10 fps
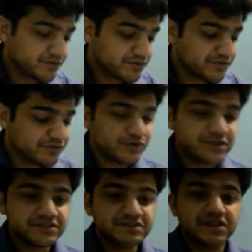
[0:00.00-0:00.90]
the
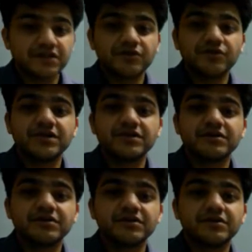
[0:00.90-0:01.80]
voltages are not
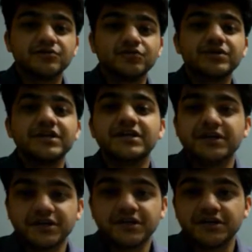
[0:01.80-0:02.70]
totally
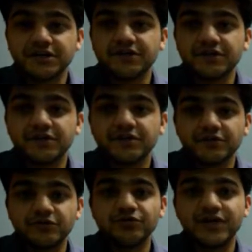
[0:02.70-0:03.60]
conducted
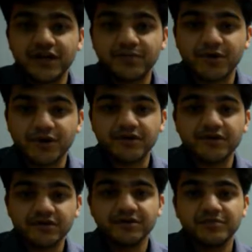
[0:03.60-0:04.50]
to that part.
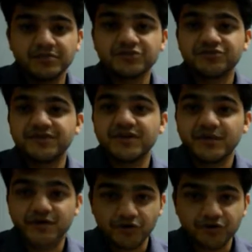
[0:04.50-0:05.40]
Much of them
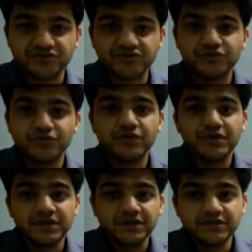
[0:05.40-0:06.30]
are lost, so
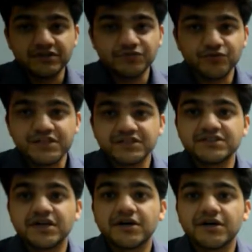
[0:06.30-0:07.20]
these voltages
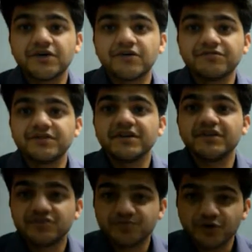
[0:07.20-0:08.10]
are of
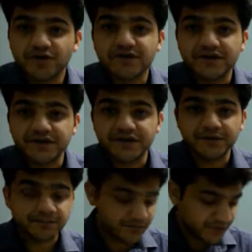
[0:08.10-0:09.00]
a smaller degree.
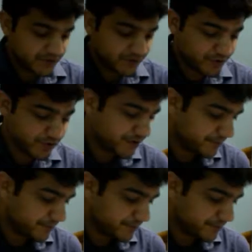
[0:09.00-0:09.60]
Okay,